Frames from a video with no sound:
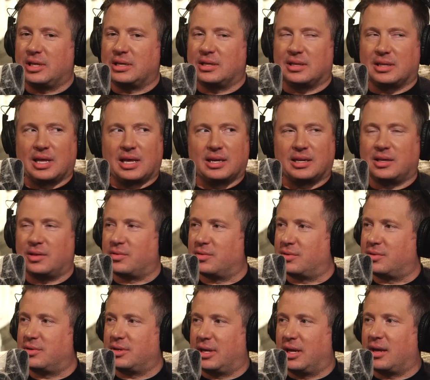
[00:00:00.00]
into Just that
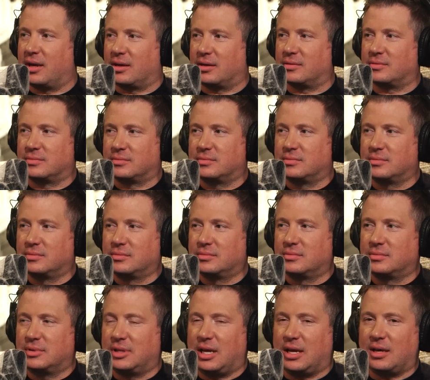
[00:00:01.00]
either. Yeah. Mm
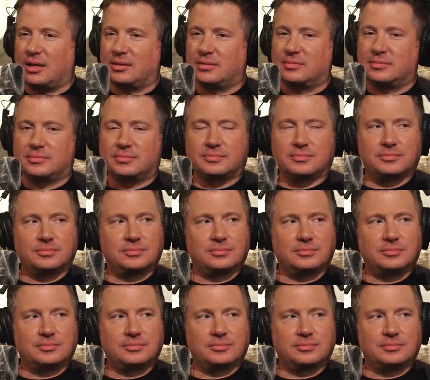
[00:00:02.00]
-mm. I like yeah. the first one. The